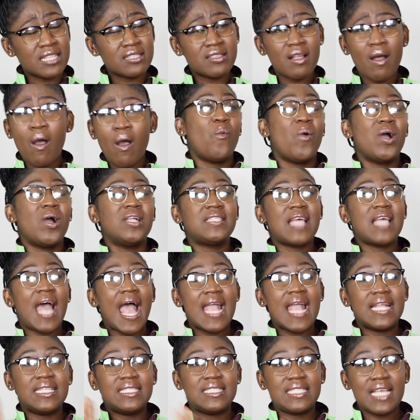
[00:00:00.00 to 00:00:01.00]
So what
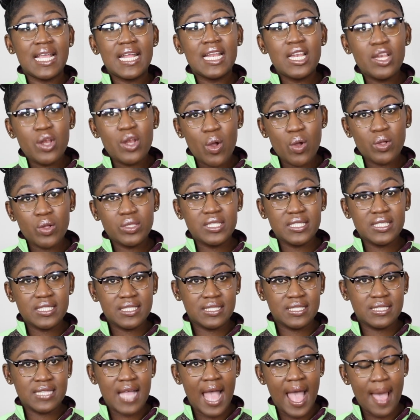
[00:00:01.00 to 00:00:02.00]
I did
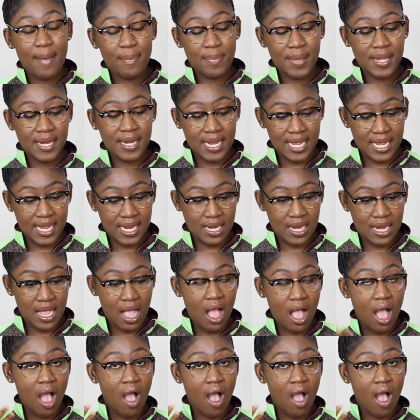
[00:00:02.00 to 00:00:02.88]
notice happening